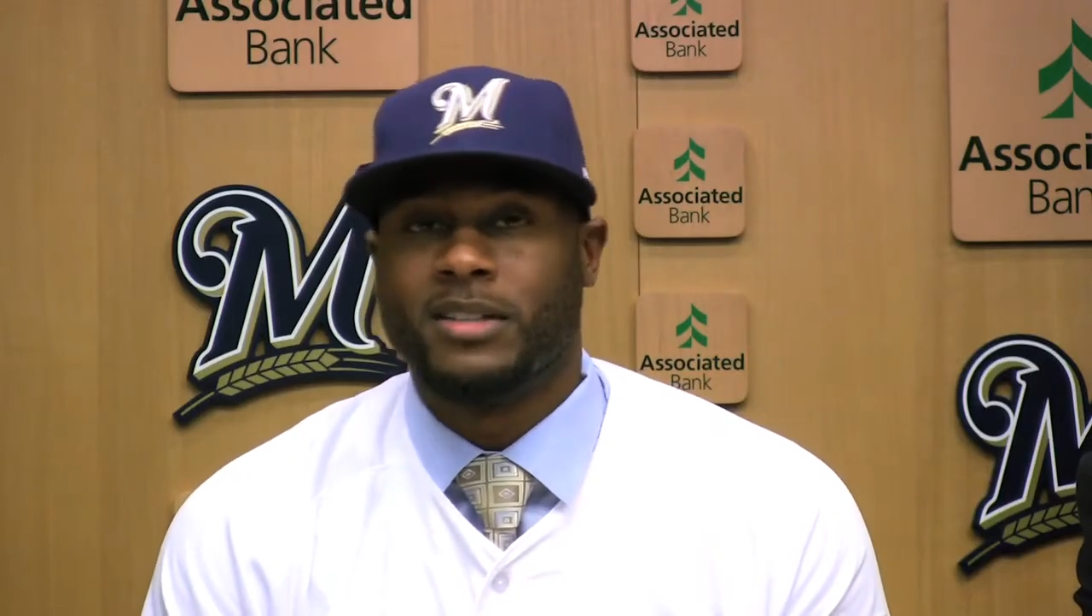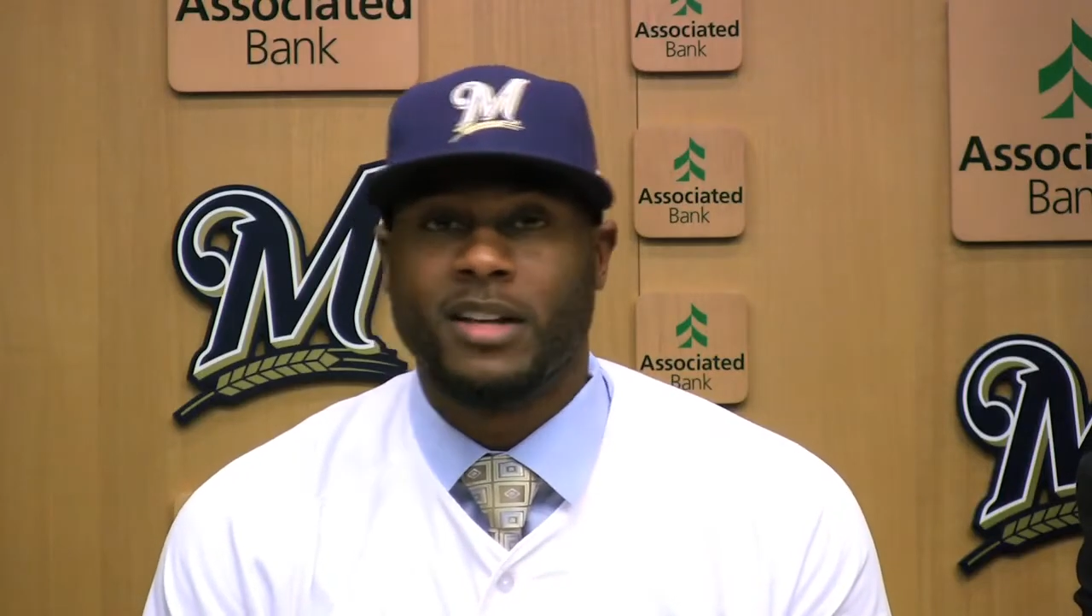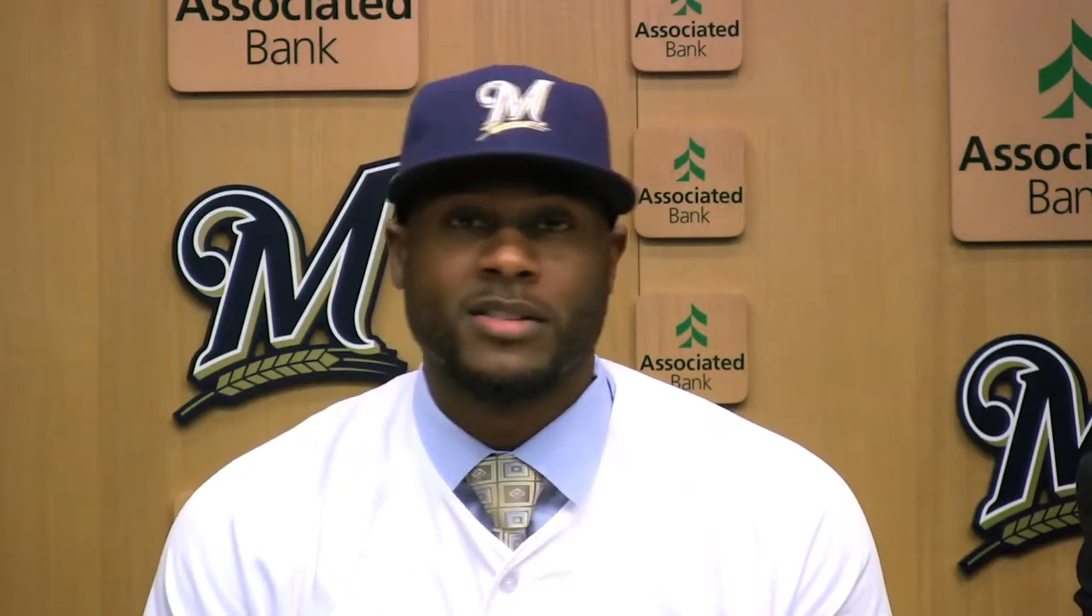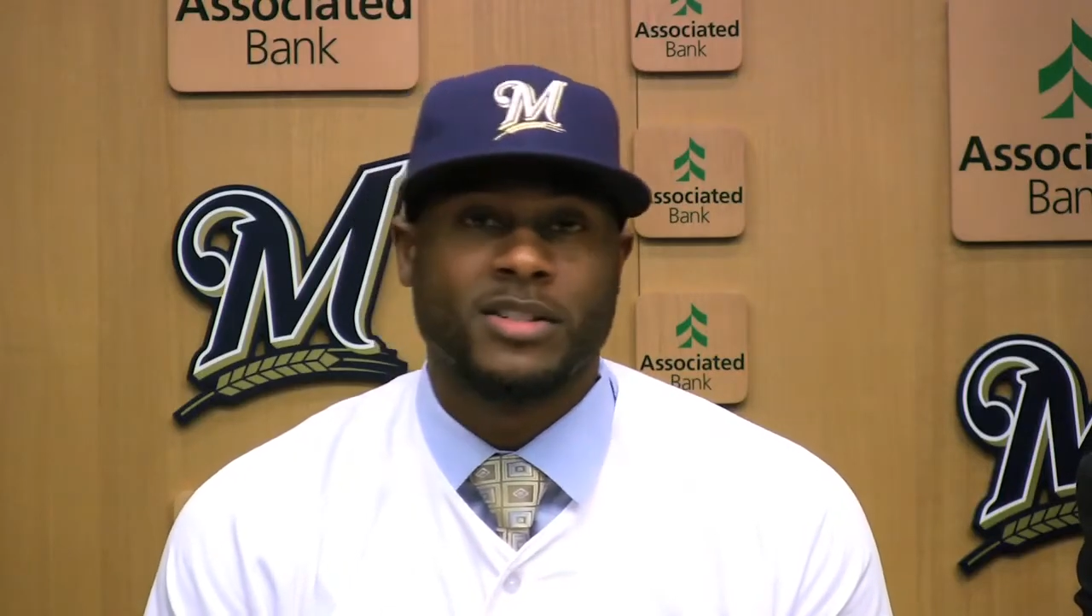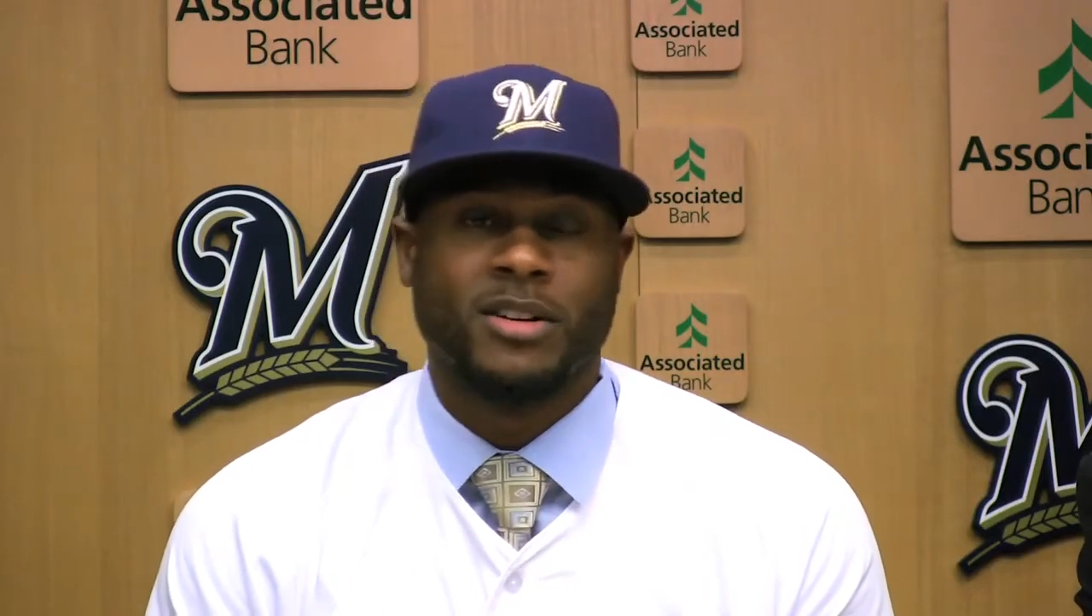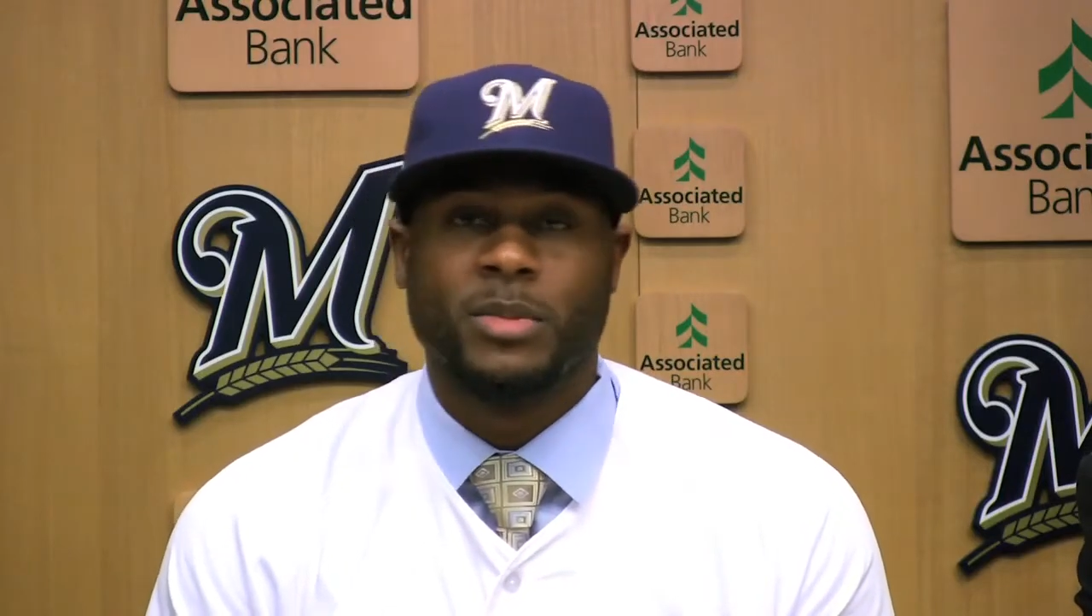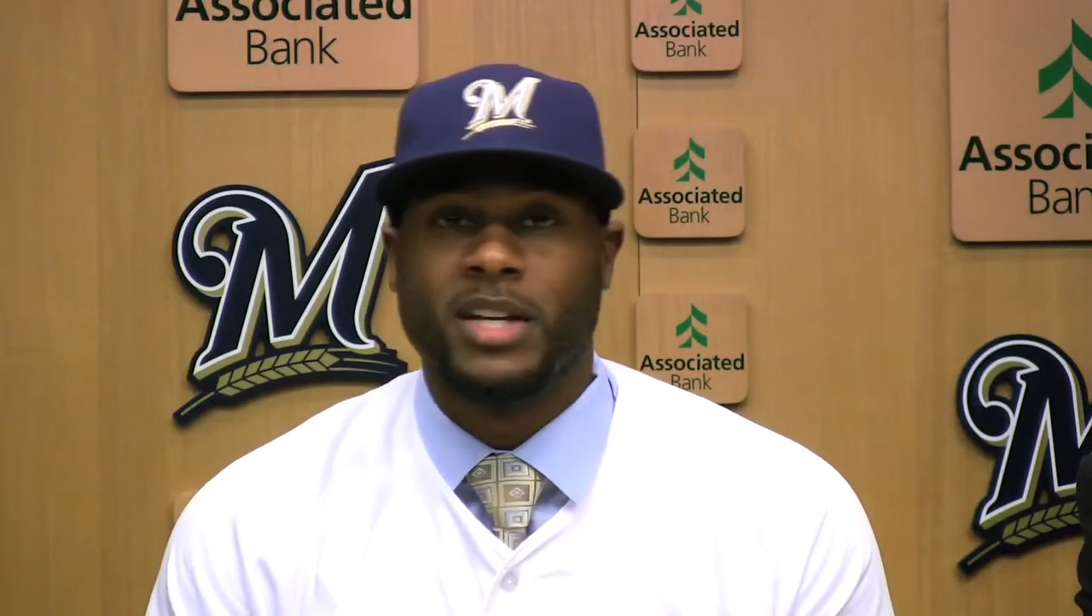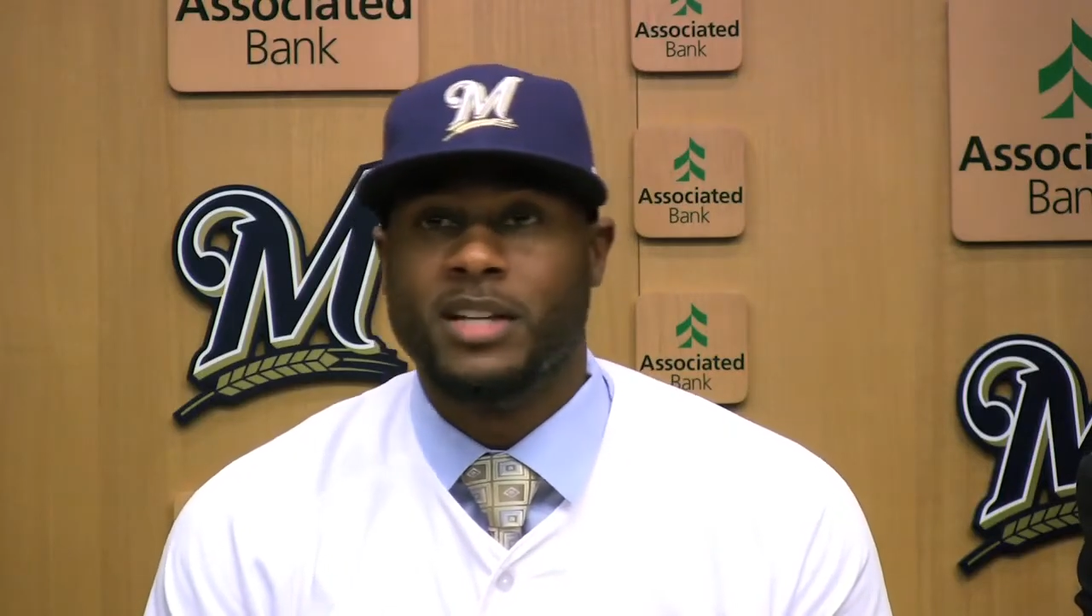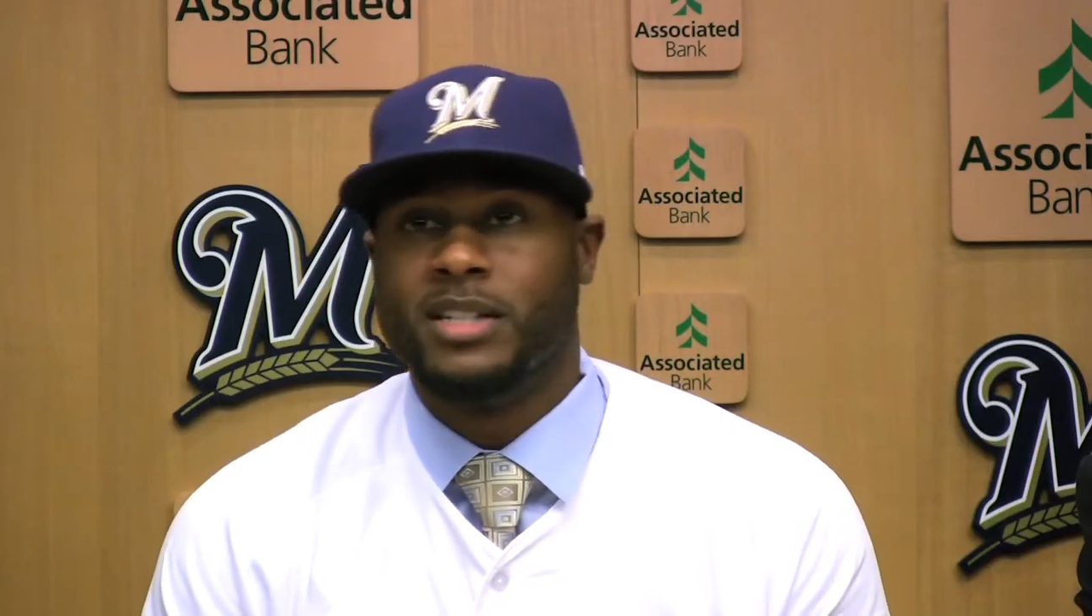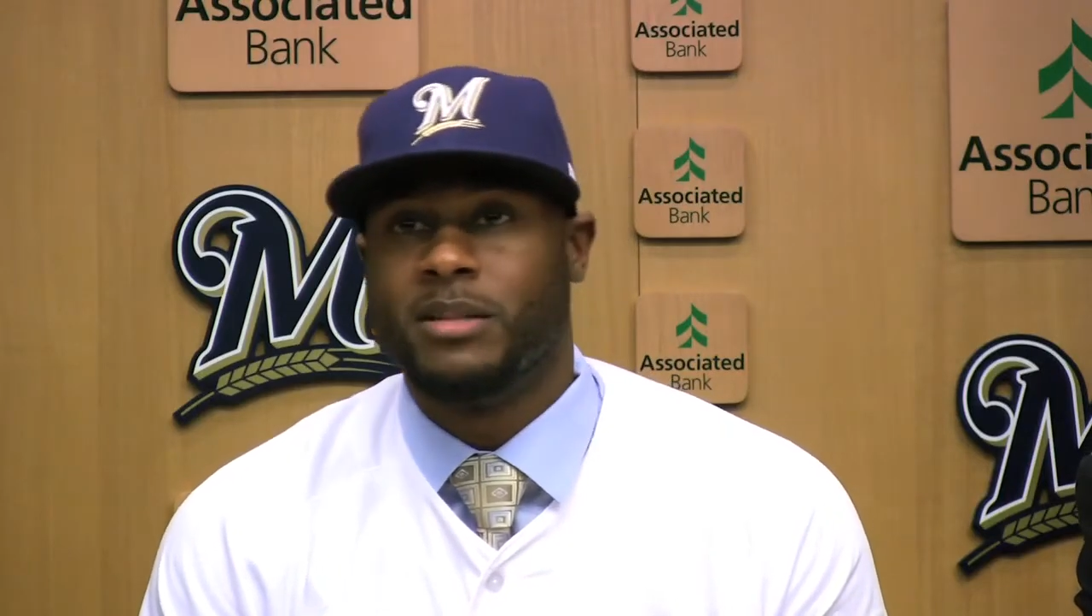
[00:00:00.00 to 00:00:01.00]
nothing's going to be
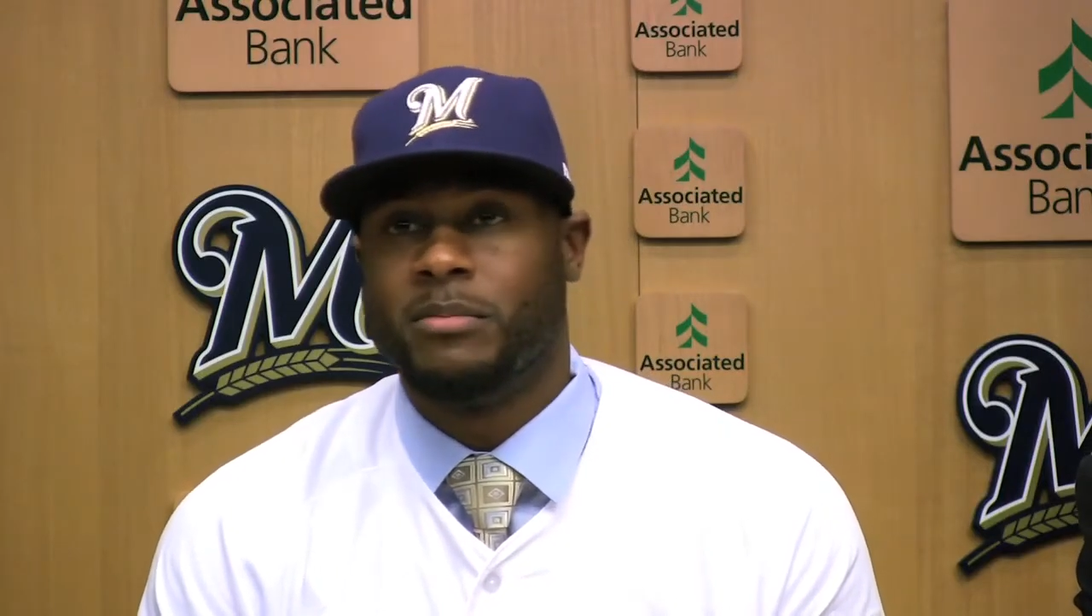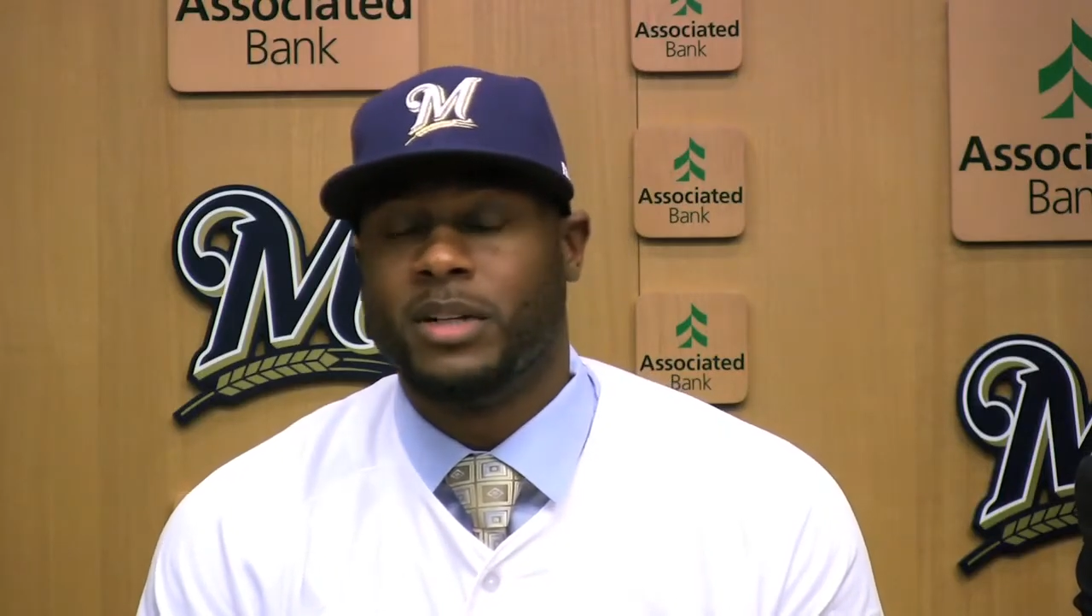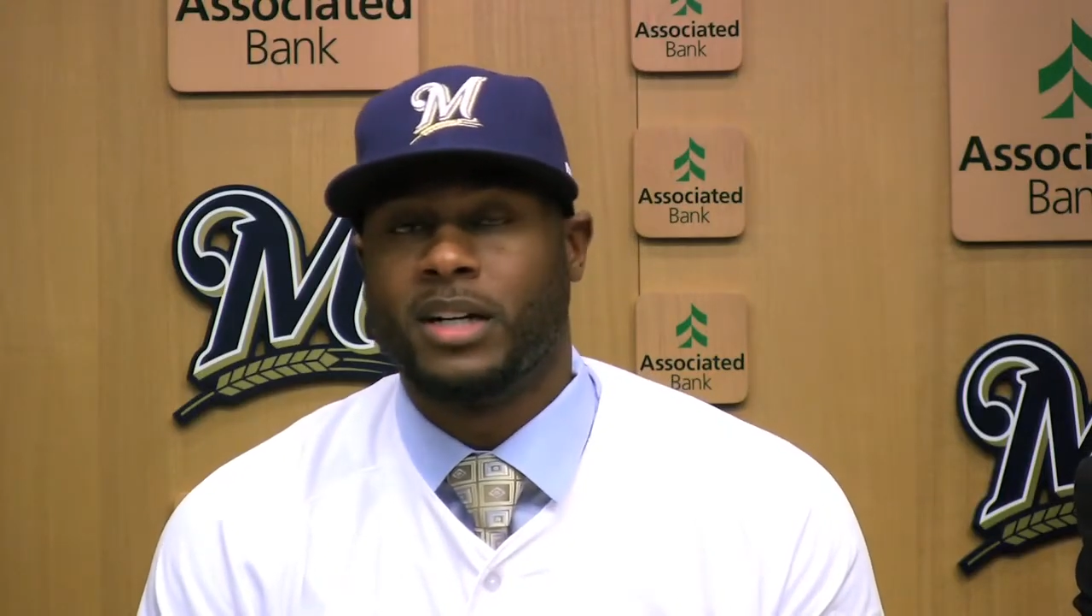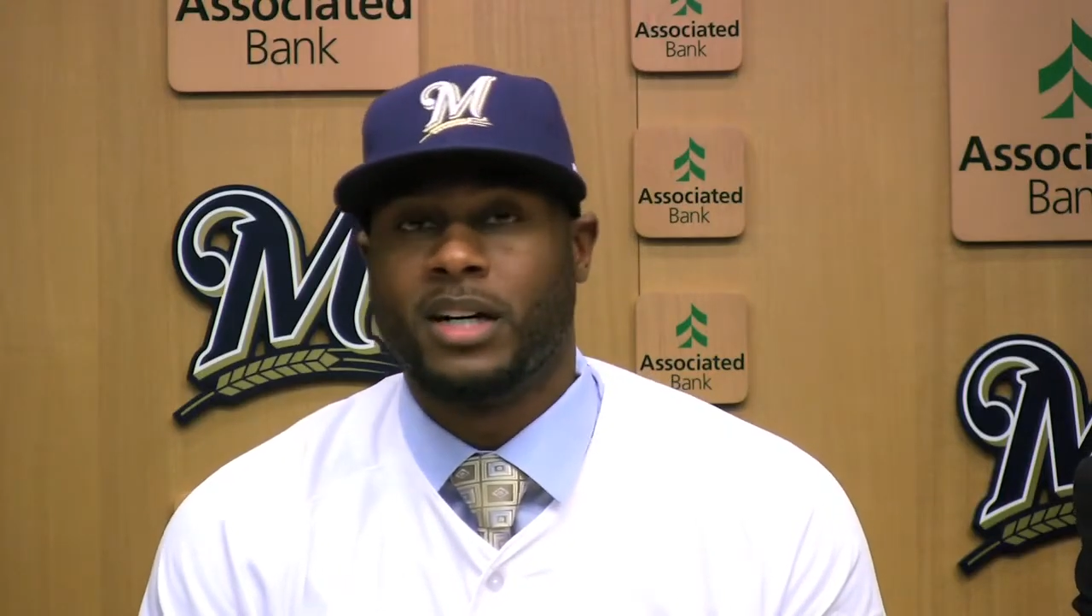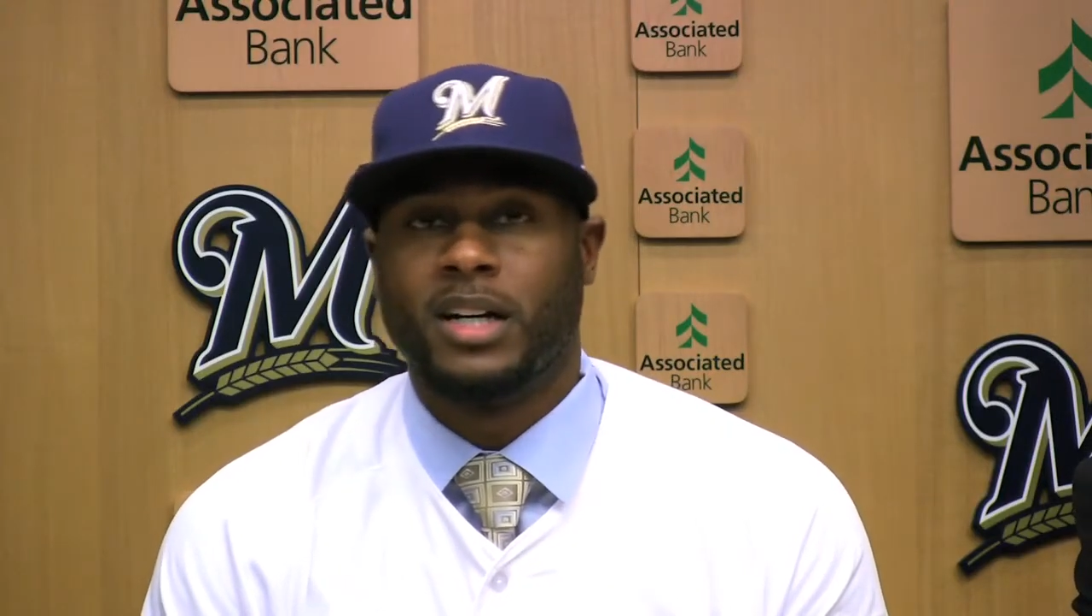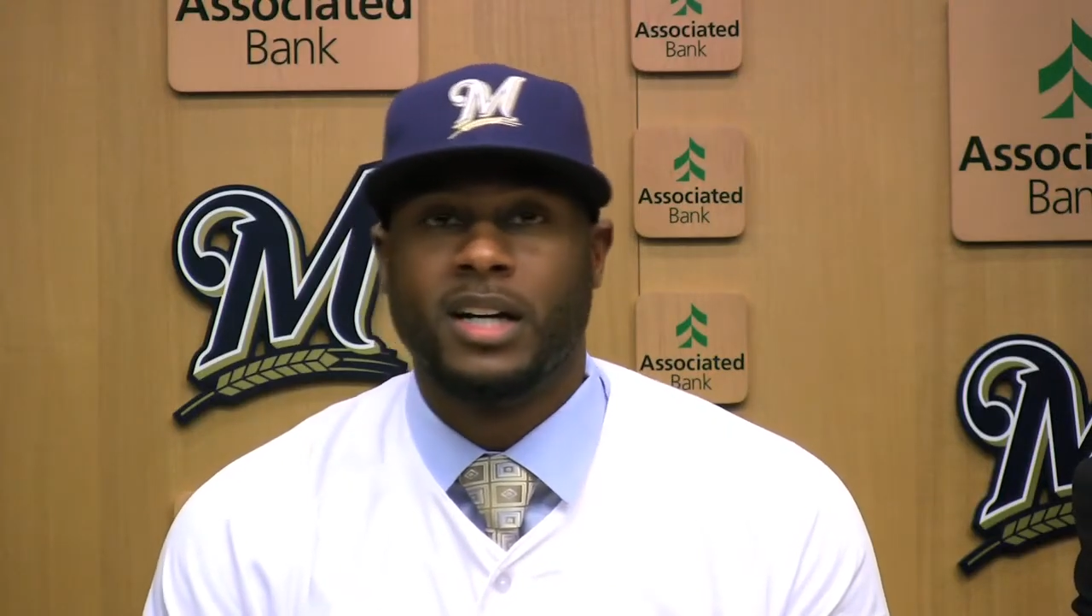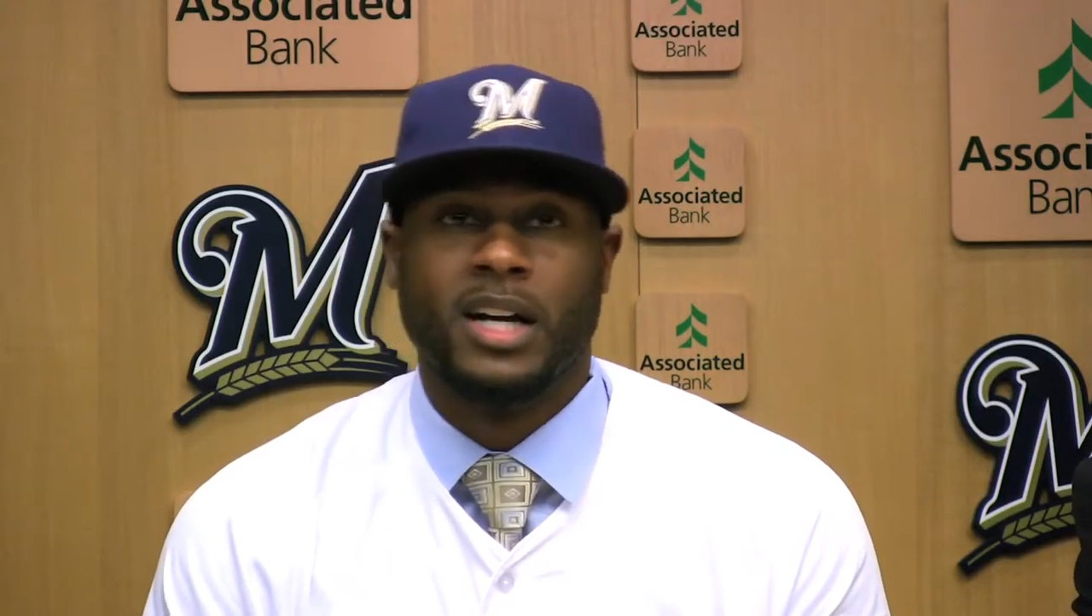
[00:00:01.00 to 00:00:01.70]
easy. But, uh,